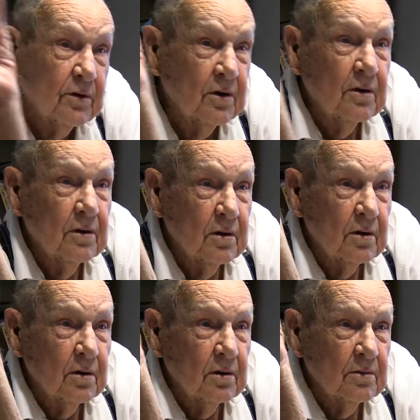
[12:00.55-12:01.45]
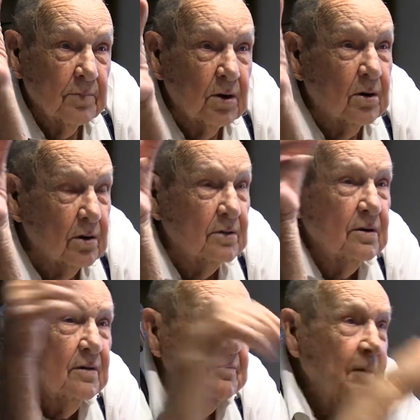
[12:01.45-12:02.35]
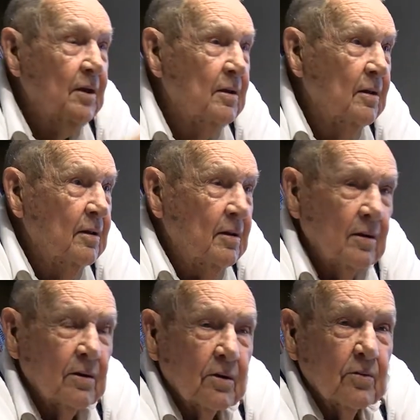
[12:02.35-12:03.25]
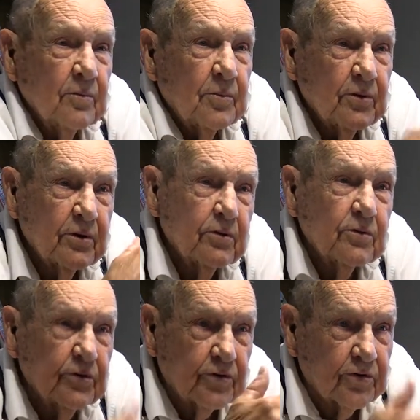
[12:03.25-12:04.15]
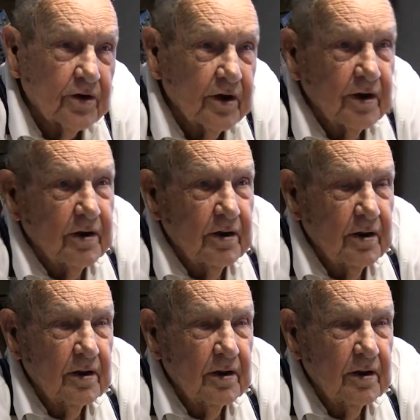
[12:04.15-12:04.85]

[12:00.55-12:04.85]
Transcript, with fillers: the pond. So we put us on trains